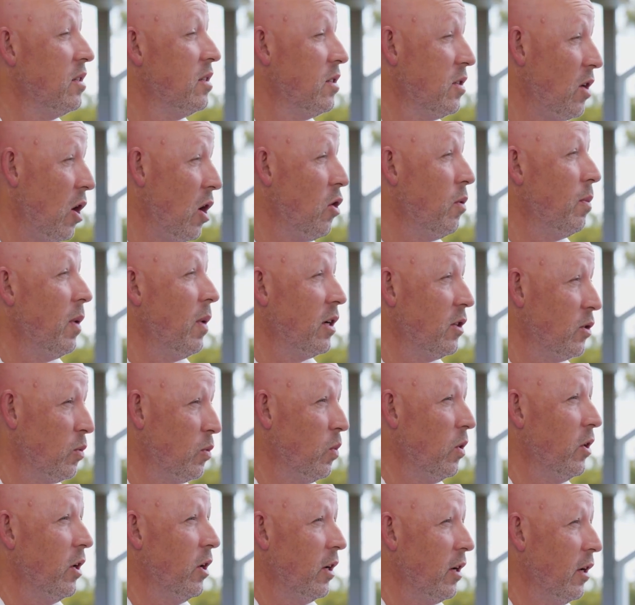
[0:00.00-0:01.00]
so much
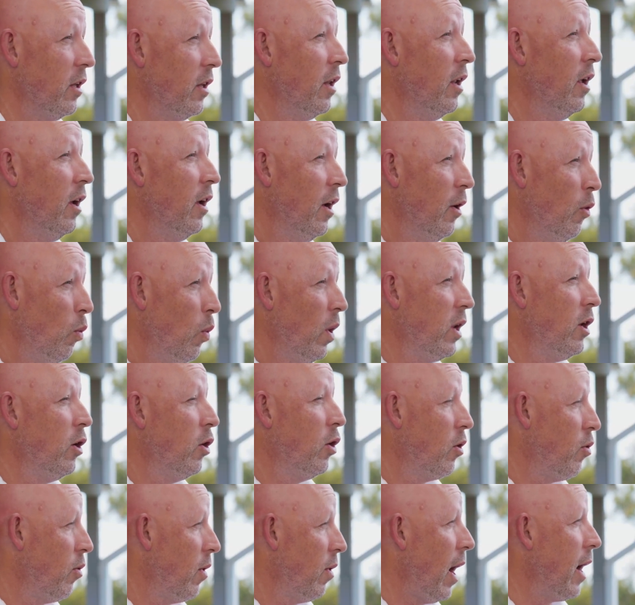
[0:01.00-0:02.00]
work when you're
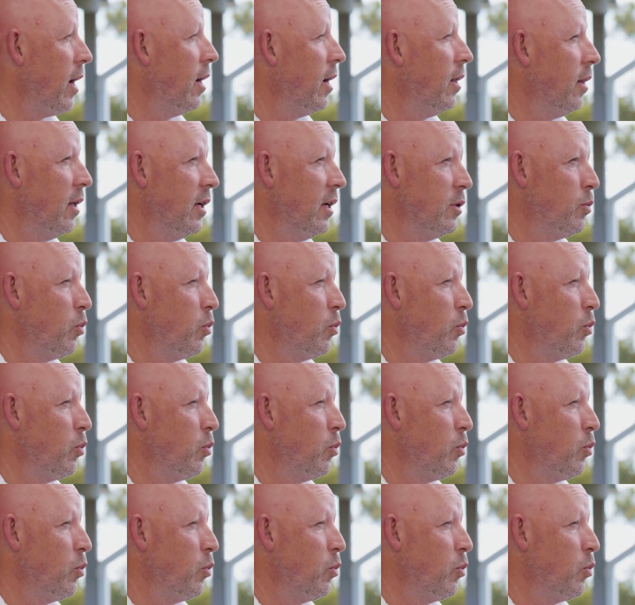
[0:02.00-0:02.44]
creating these